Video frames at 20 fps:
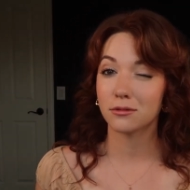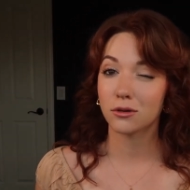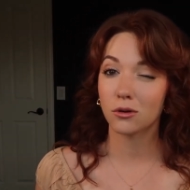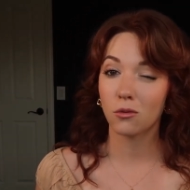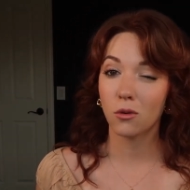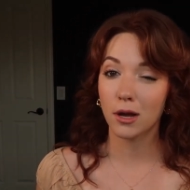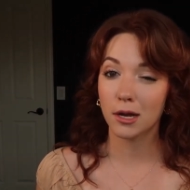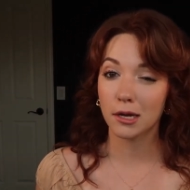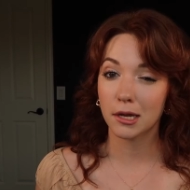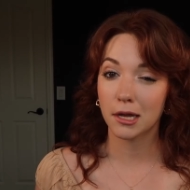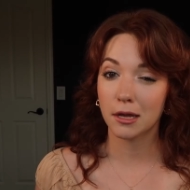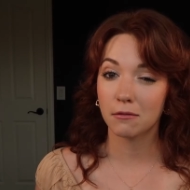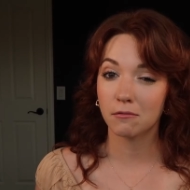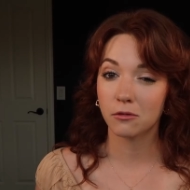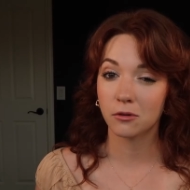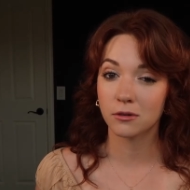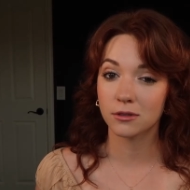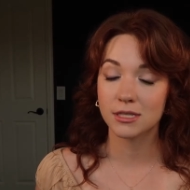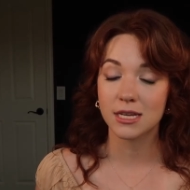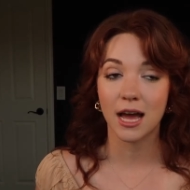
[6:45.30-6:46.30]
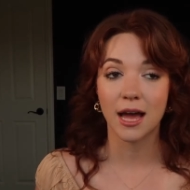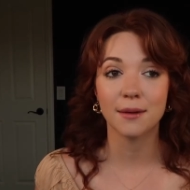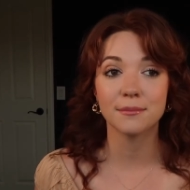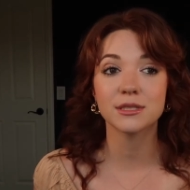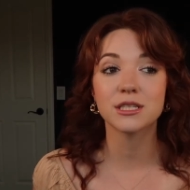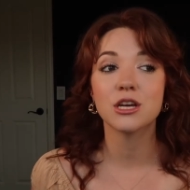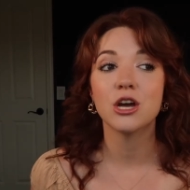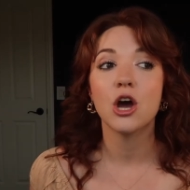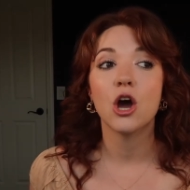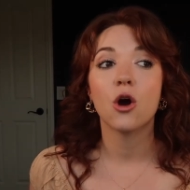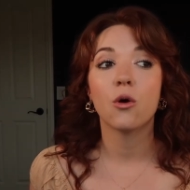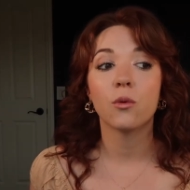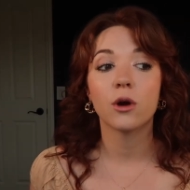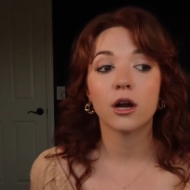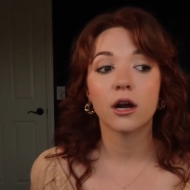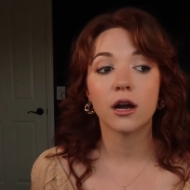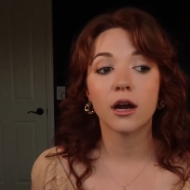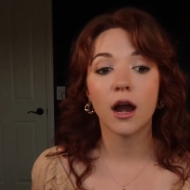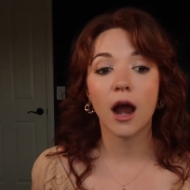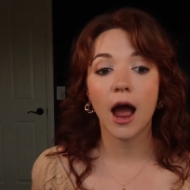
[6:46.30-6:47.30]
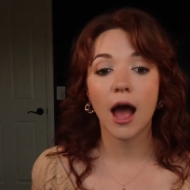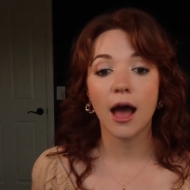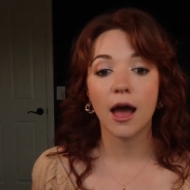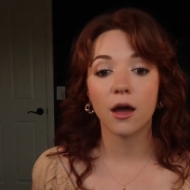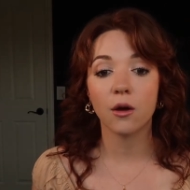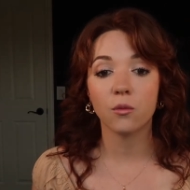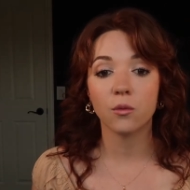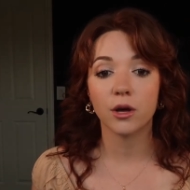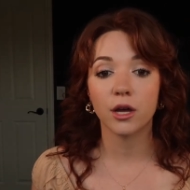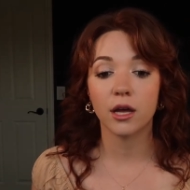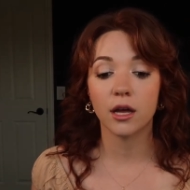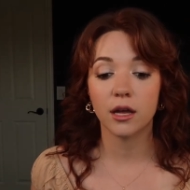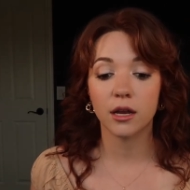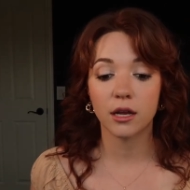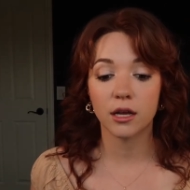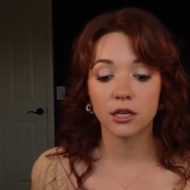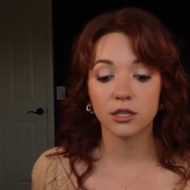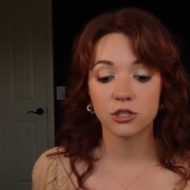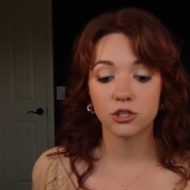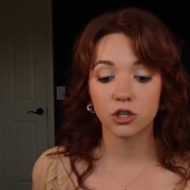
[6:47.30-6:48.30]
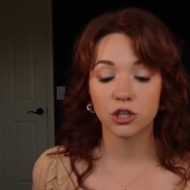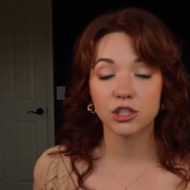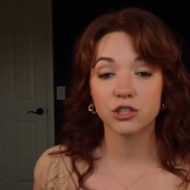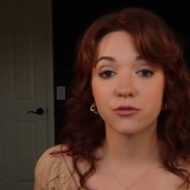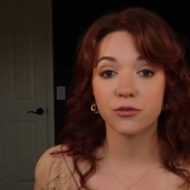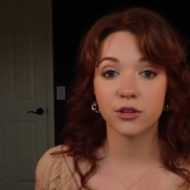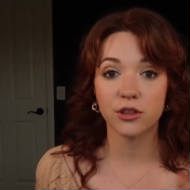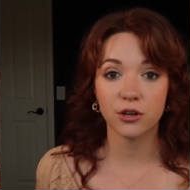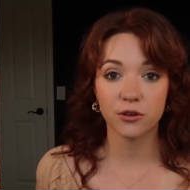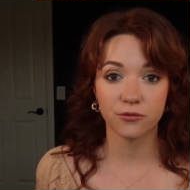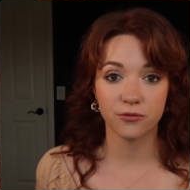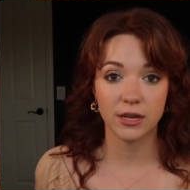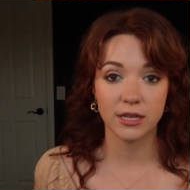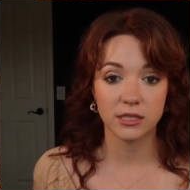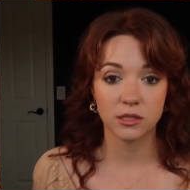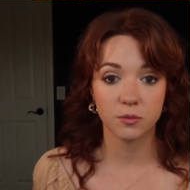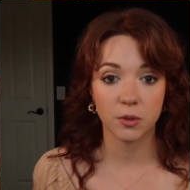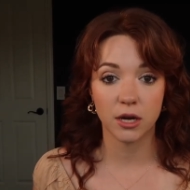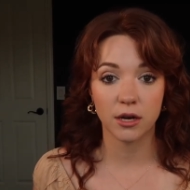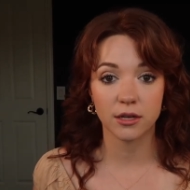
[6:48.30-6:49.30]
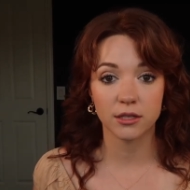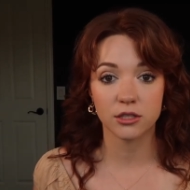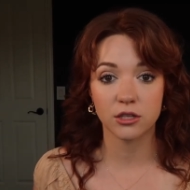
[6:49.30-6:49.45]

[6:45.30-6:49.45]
quite a handful of times where I would search for their Facebook.